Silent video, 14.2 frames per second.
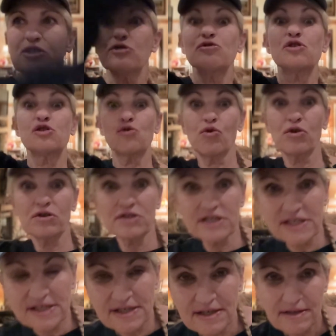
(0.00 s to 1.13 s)
to
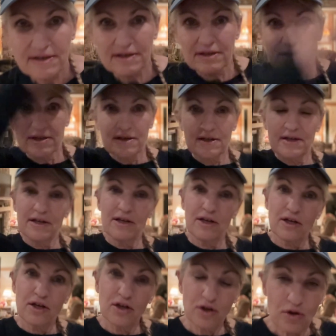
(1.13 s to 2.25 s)
source,
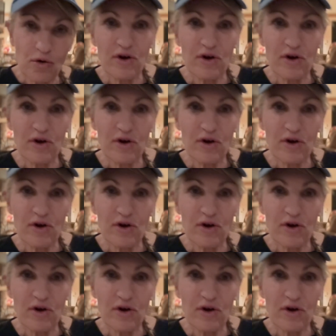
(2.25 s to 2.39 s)
you